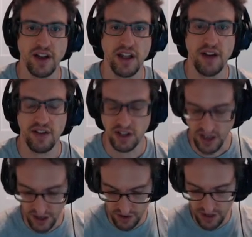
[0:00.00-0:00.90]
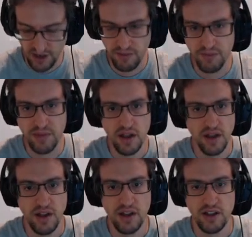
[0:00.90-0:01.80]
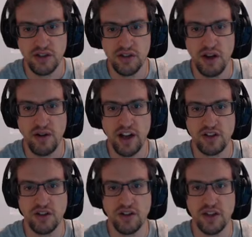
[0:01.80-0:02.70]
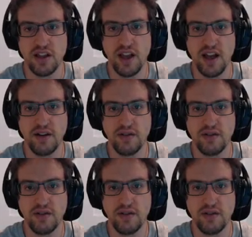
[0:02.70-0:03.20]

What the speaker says: having a title there, so I would actually delete that.